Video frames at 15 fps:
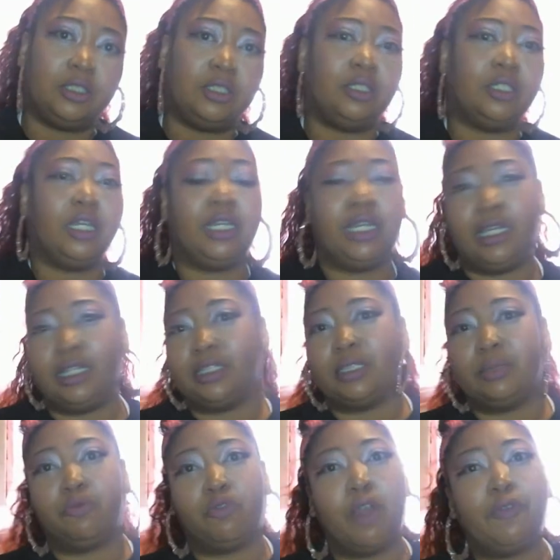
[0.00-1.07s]
Again,
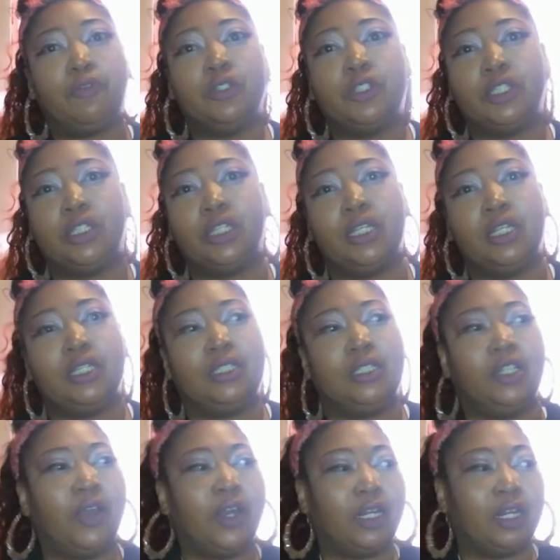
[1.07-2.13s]
some references.
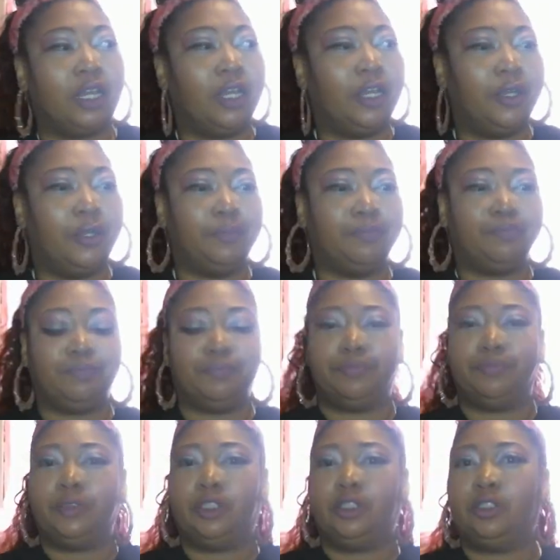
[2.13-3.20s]
They're at the
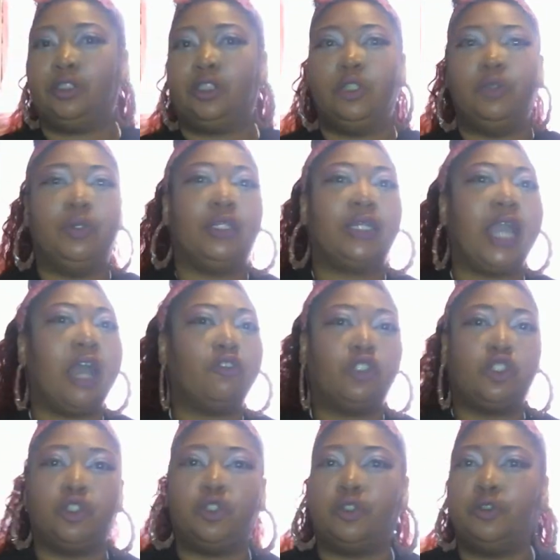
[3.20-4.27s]
student
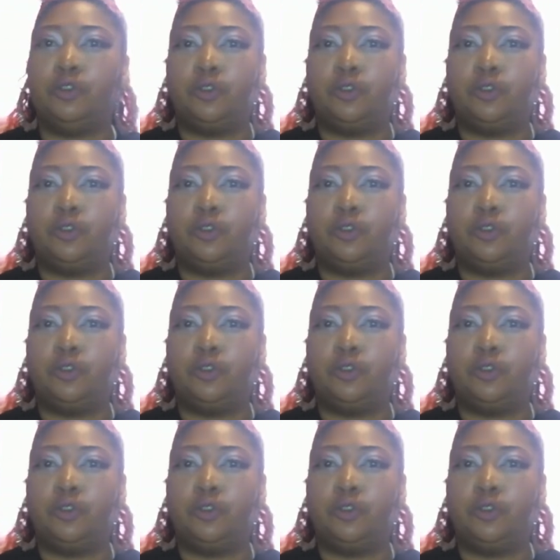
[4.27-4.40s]
council